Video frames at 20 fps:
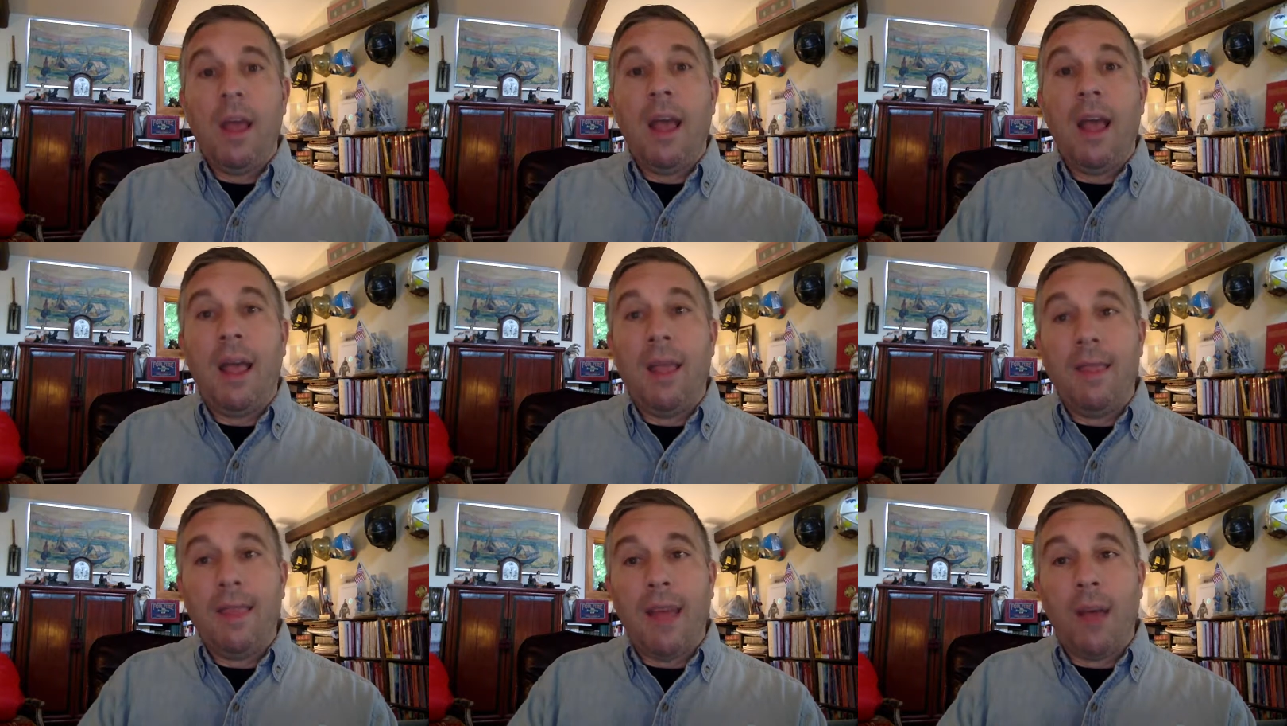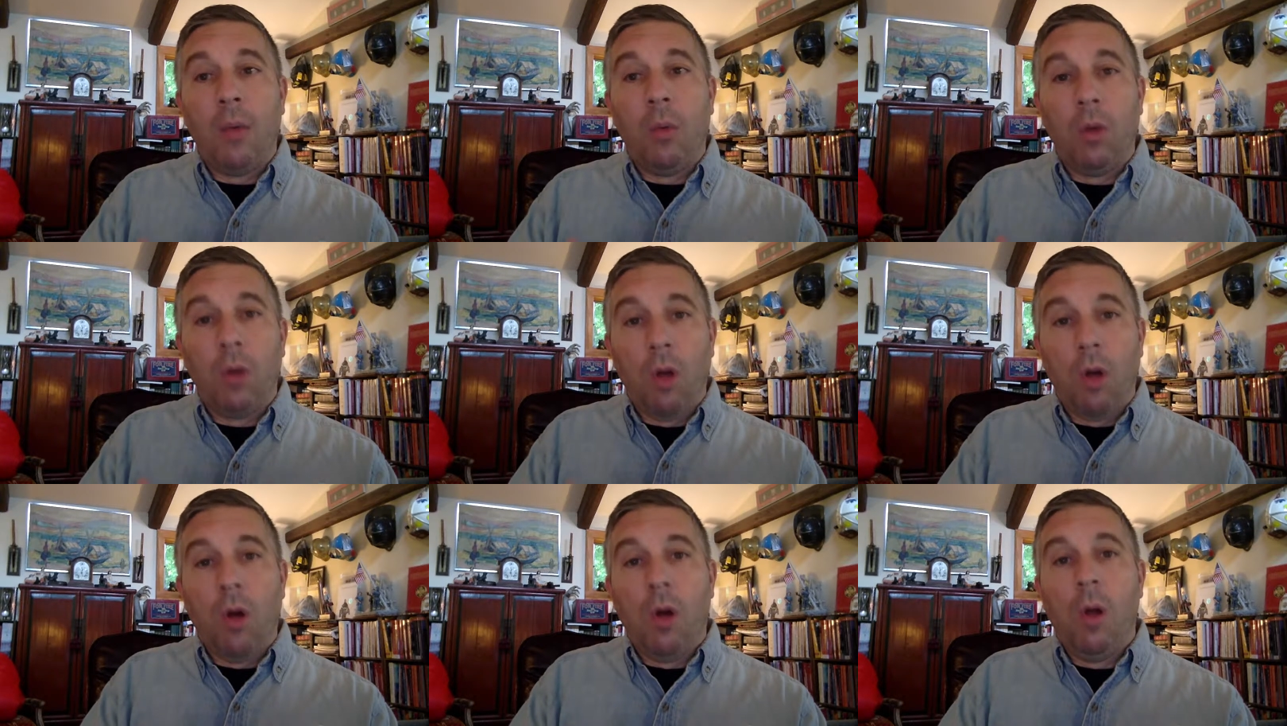and that
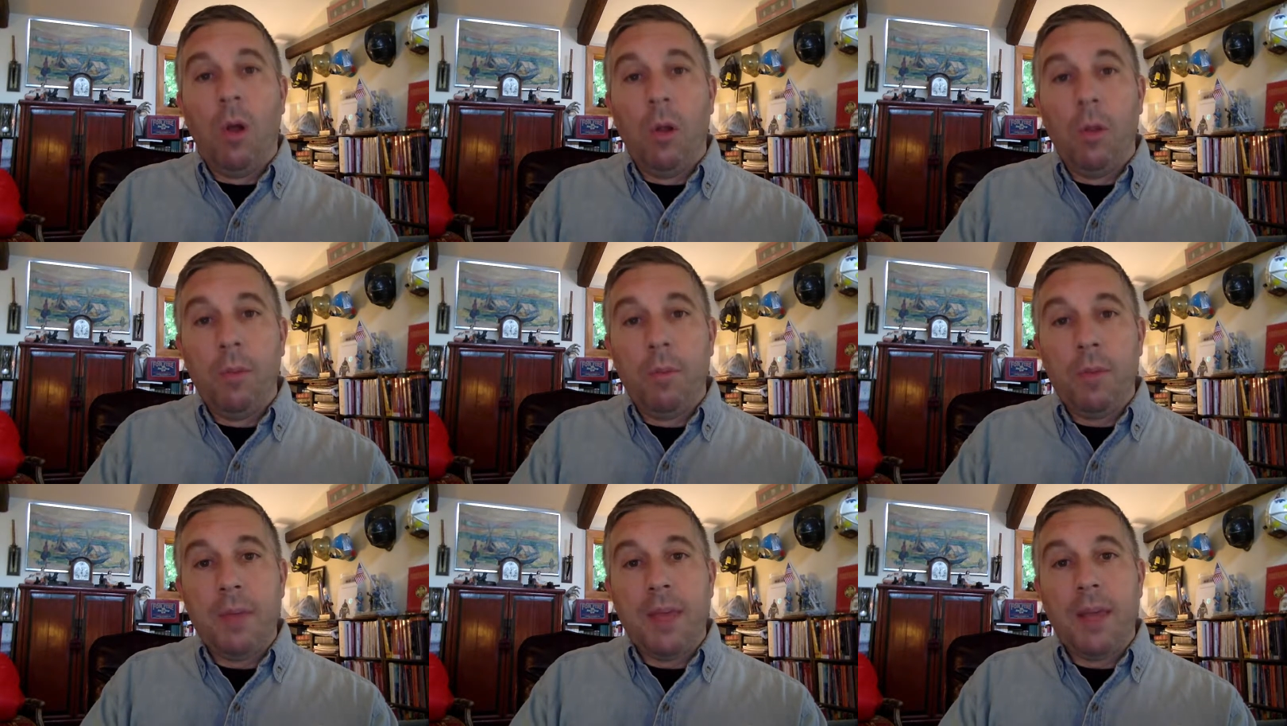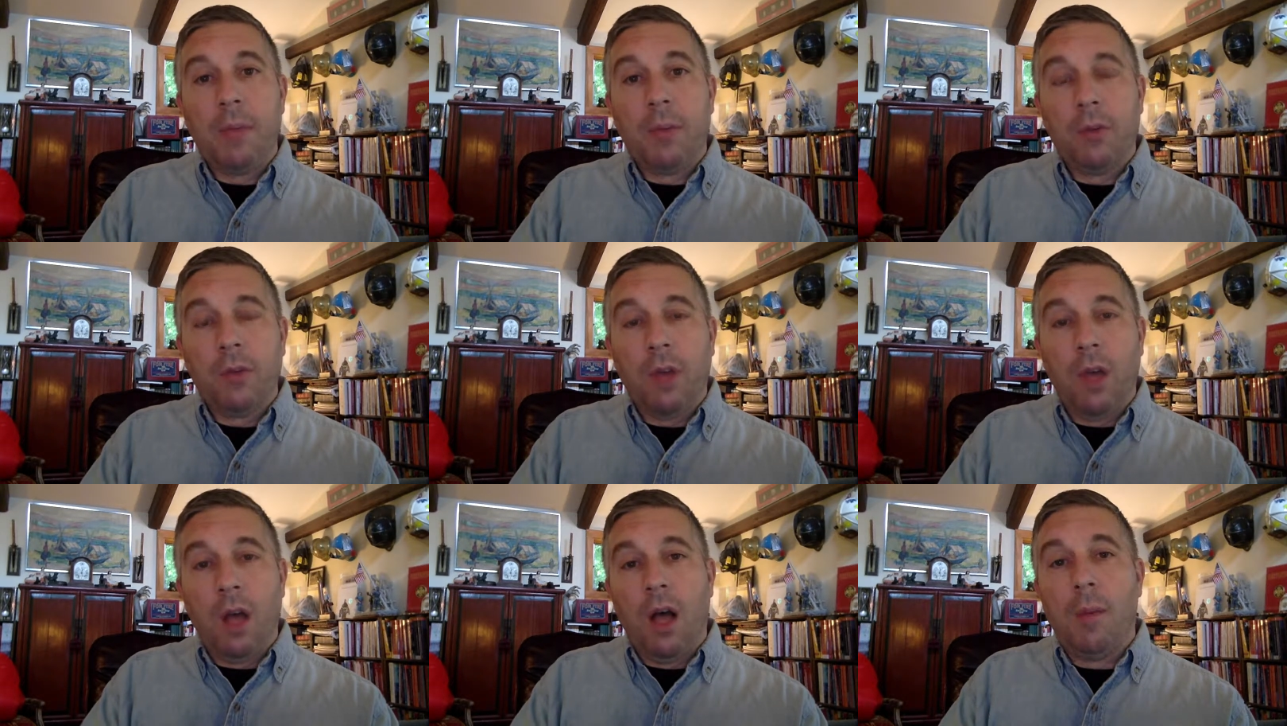we'll all be able
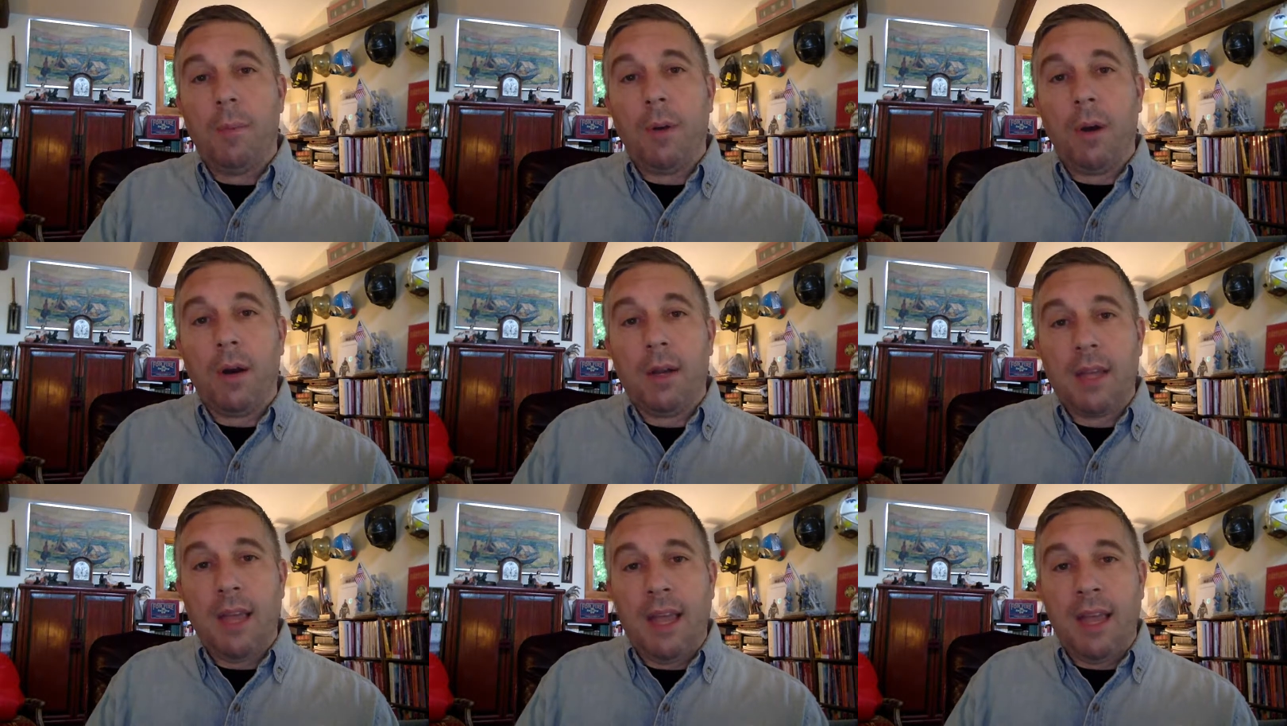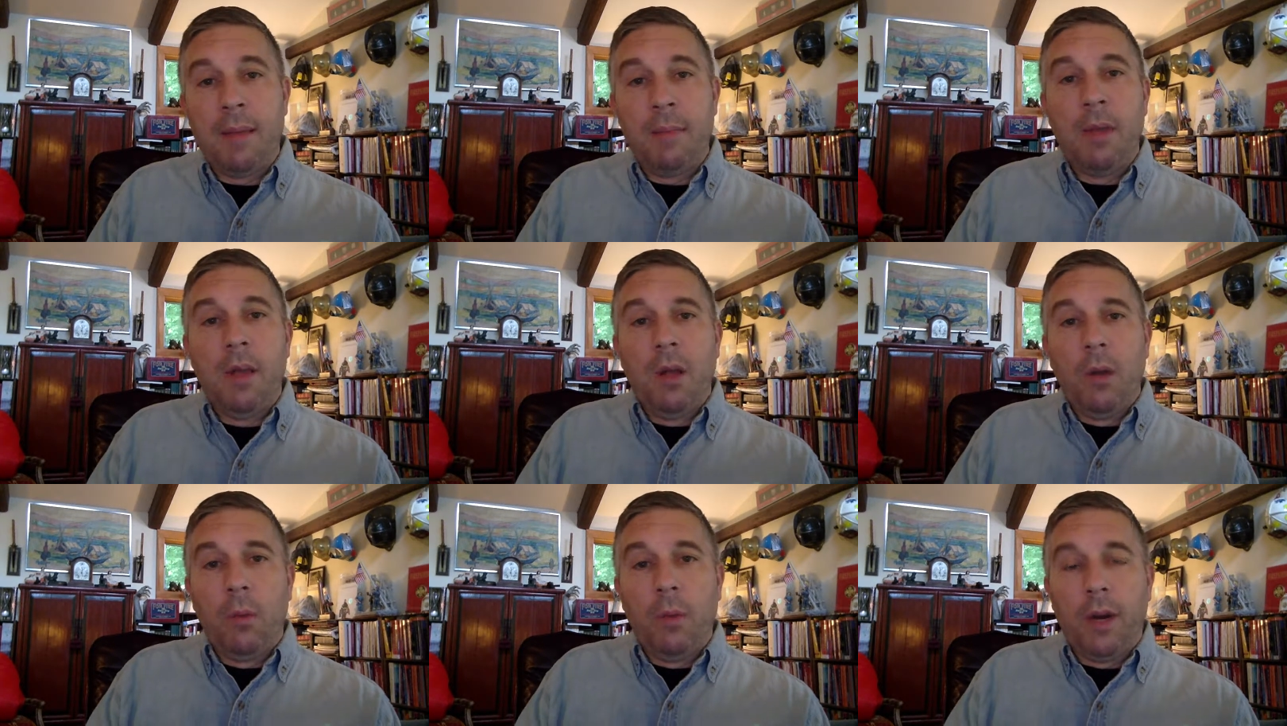to up our
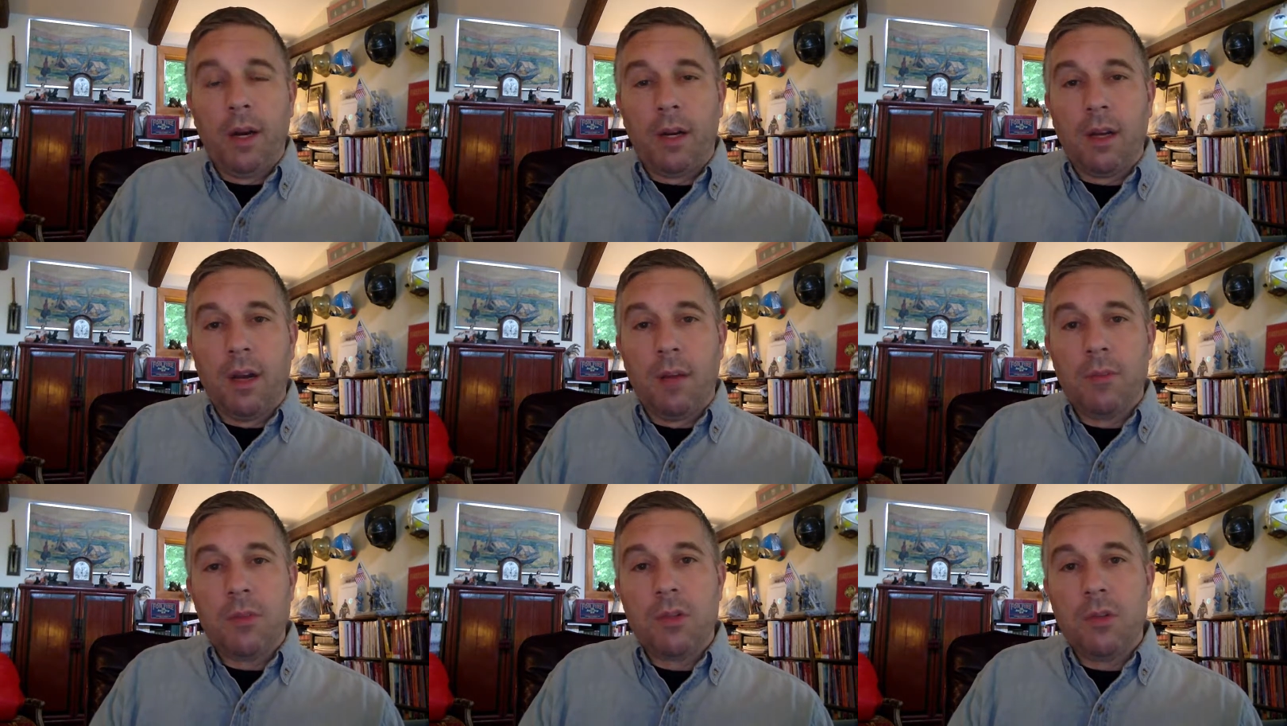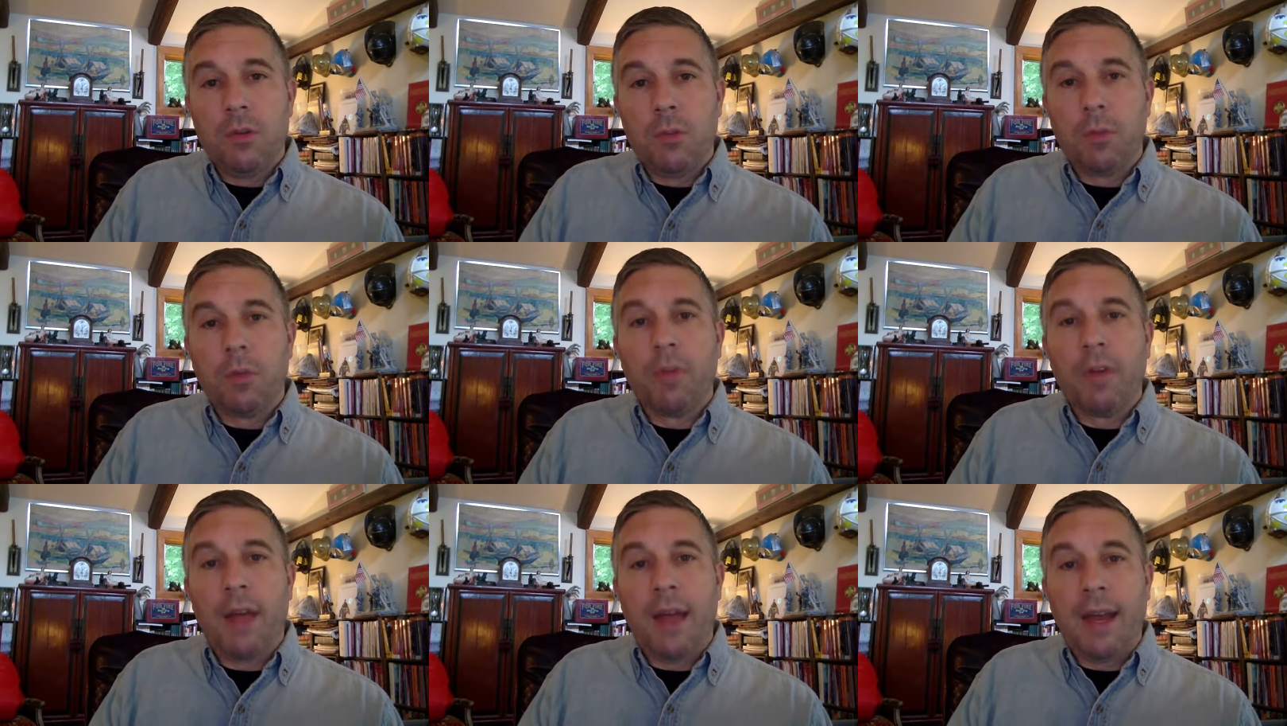game when it comes to
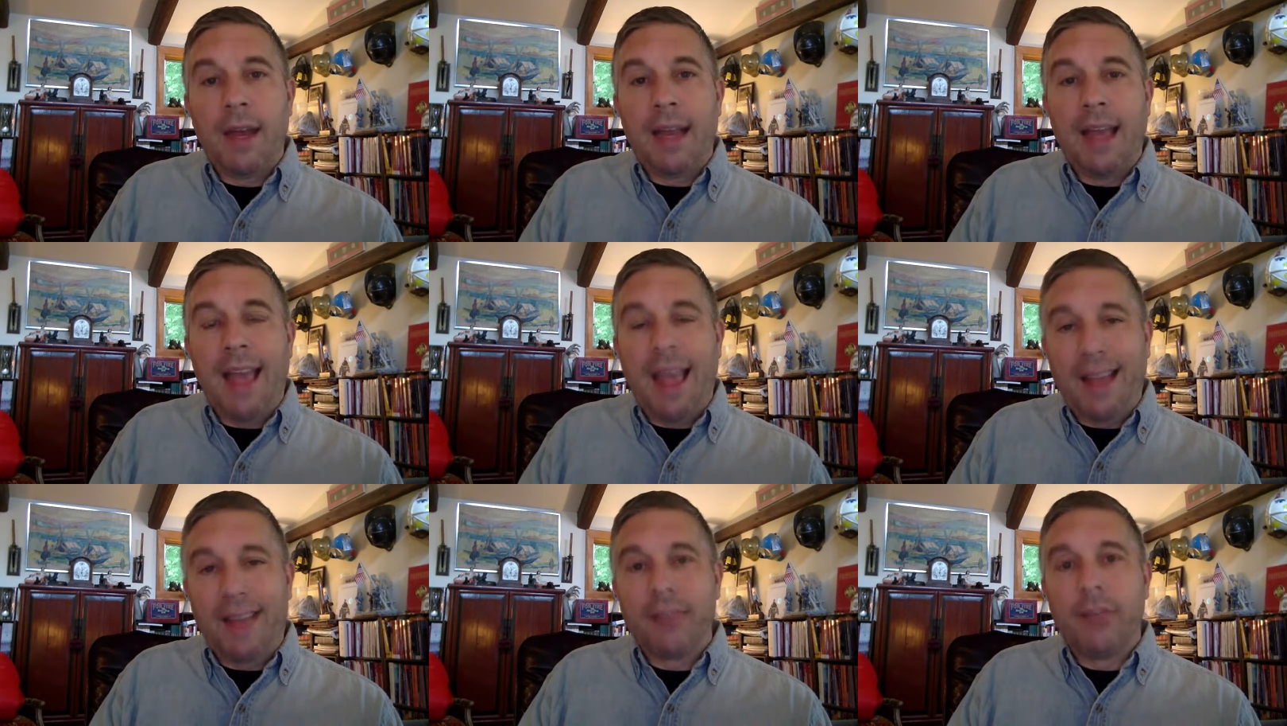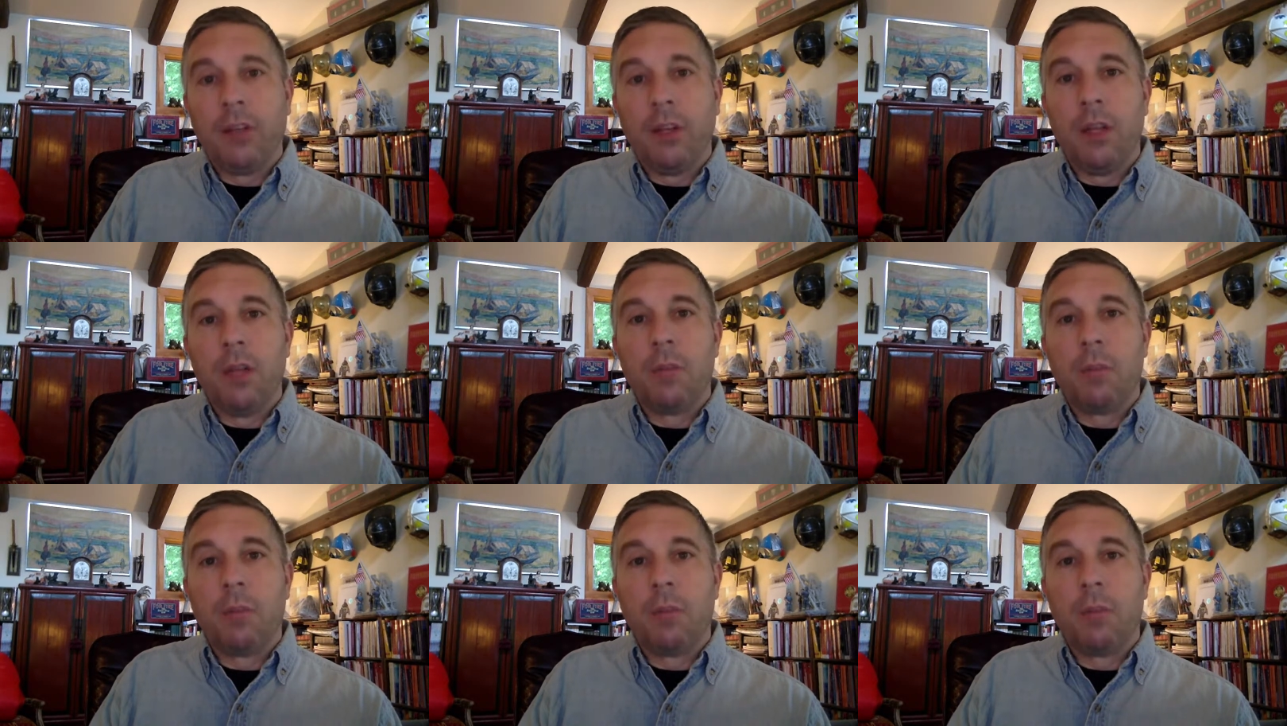providing excellent